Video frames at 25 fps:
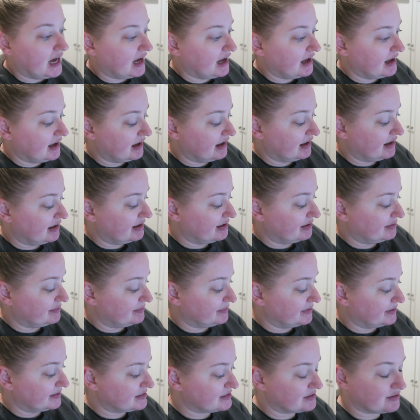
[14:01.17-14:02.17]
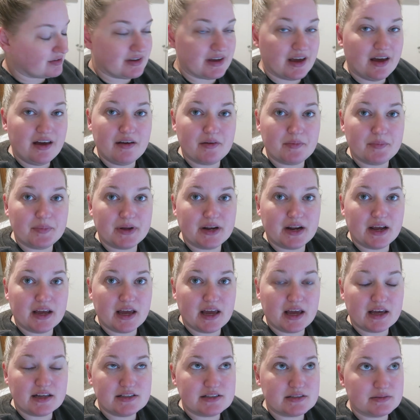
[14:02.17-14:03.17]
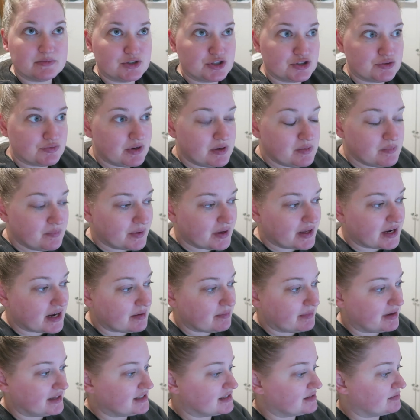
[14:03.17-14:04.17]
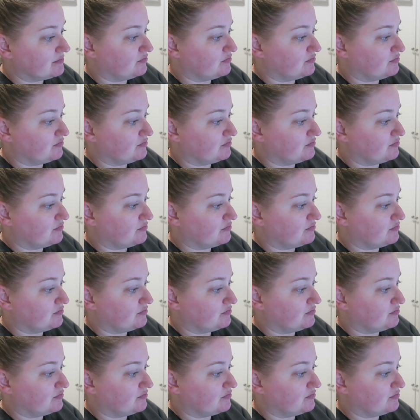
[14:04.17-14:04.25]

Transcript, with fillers: So yeah, but I had some shrimp and I made